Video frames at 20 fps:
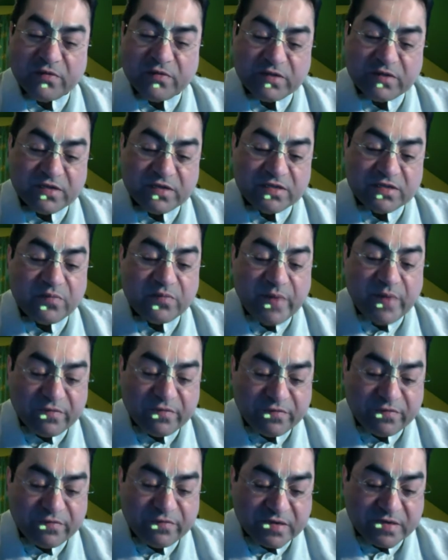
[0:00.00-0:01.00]
there's a big
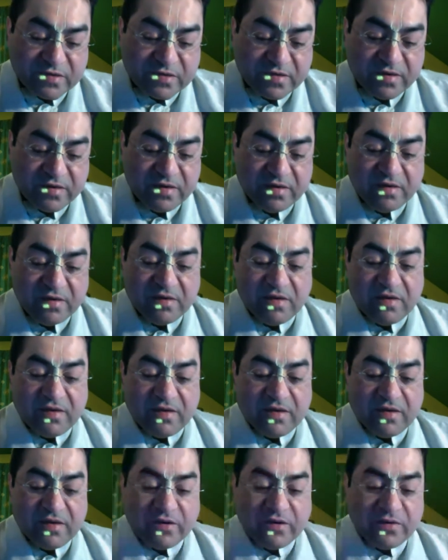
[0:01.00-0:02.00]
feast.
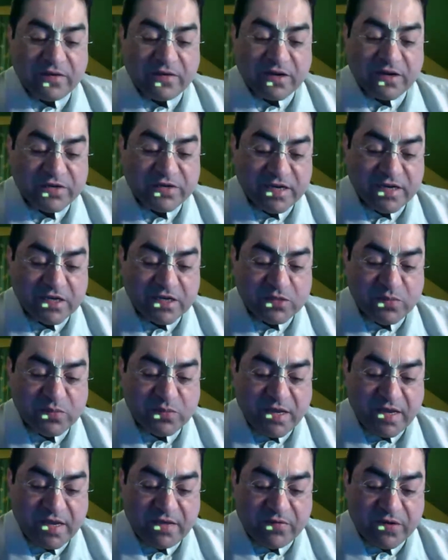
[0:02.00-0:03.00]
Krishna is
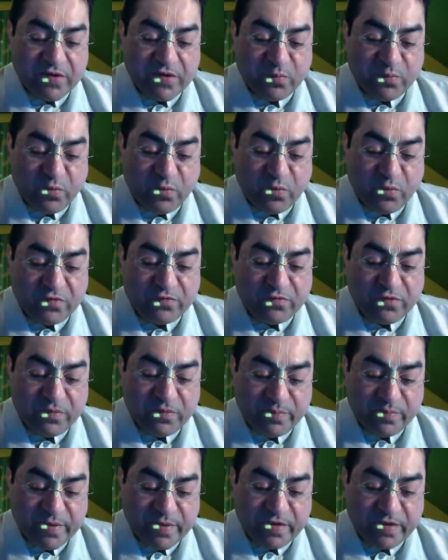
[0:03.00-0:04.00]
being given a wonderful
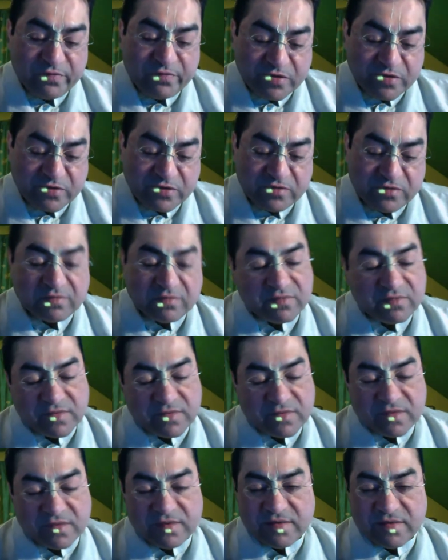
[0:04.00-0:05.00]
big feast.
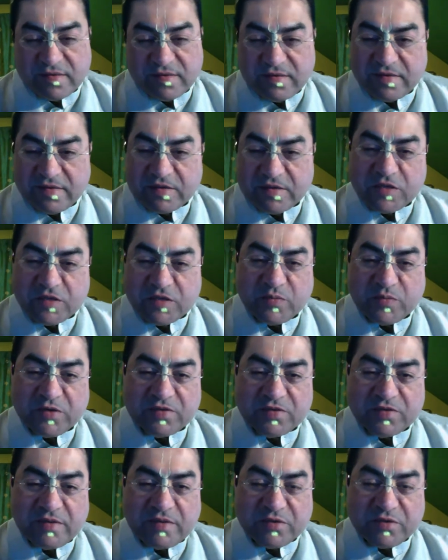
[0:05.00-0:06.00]
This is
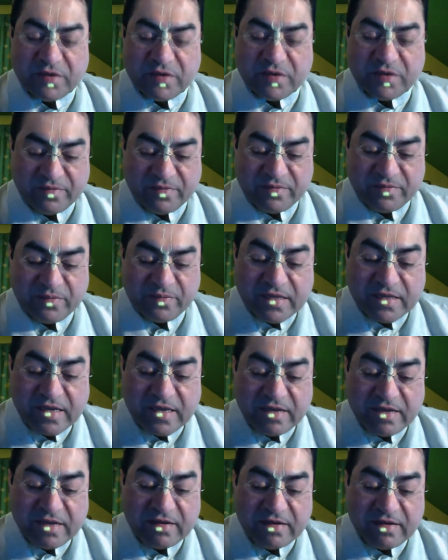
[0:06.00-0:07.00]
perception. But
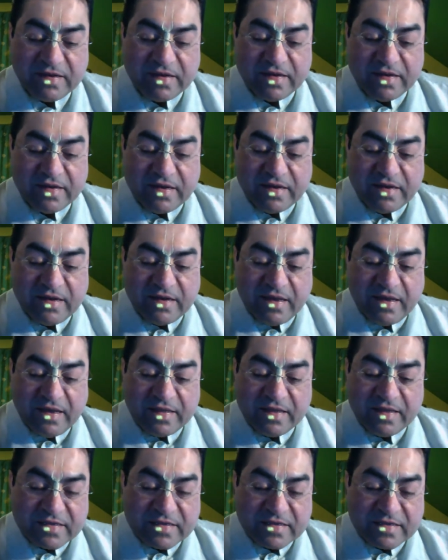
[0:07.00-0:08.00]
then
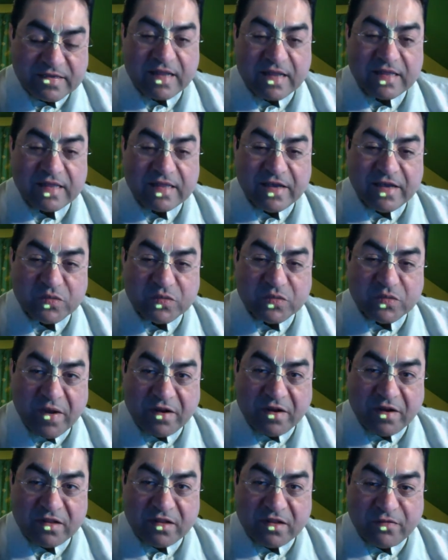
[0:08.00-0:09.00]
this ananda is better
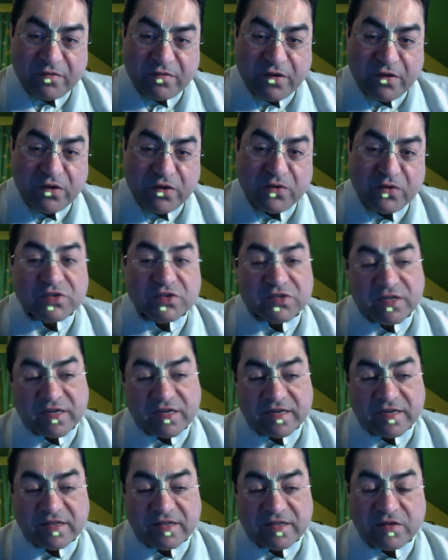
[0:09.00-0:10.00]
than the fellow who is
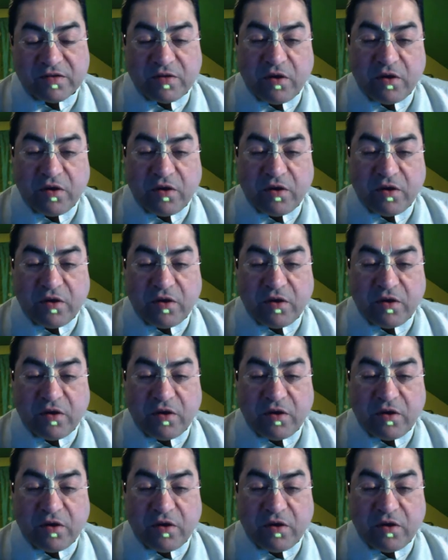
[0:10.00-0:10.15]
sitting in the